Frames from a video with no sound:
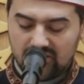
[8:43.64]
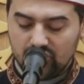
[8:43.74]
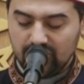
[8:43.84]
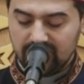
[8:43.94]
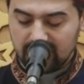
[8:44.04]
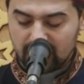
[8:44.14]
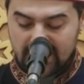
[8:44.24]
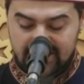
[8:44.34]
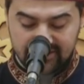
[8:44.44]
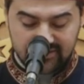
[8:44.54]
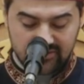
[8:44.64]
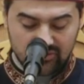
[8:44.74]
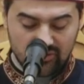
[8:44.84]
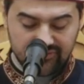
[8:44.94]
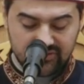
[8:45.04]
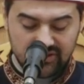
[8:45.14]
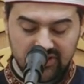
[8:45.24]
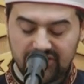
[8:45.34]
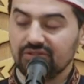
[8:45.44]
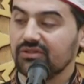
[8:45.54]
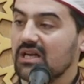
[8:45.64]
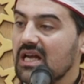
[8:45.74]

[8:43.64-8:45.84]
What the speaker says: to the rest of the year